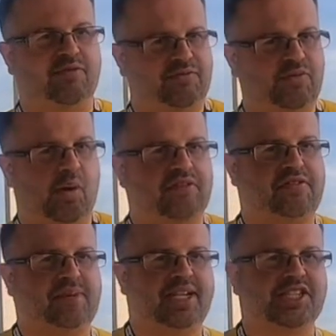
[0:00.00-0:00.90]
quite
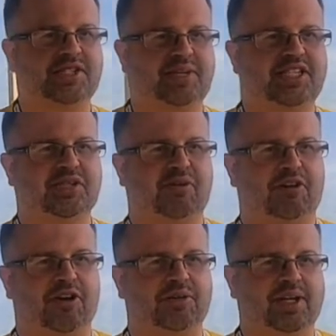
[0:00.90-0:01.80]
familiar to me
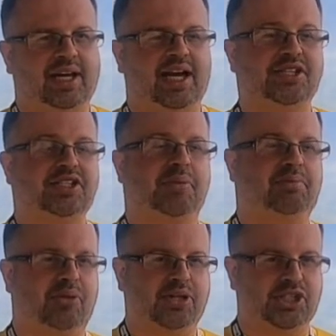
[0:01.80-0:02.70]
tomorrow at
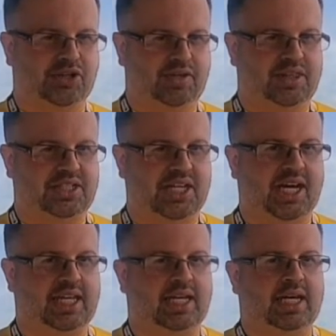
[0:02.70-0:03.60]
some point during the day,